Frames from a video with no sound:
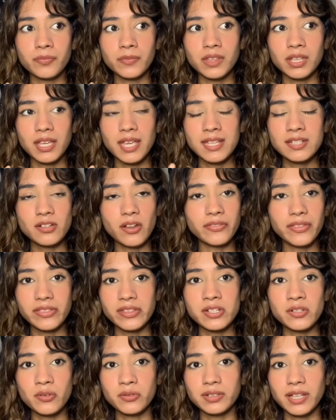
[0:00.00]
it's not that
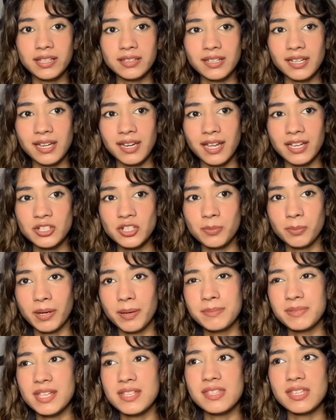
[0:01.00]
they don't like the connection, but
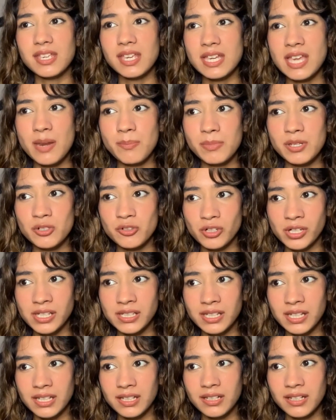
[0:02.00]
I'm sensing it can be
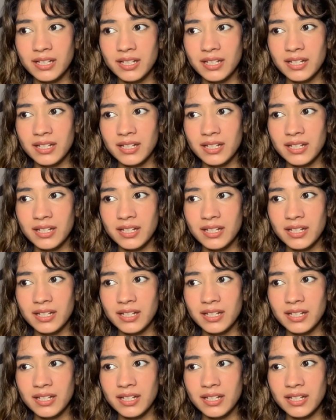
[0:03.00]
draining.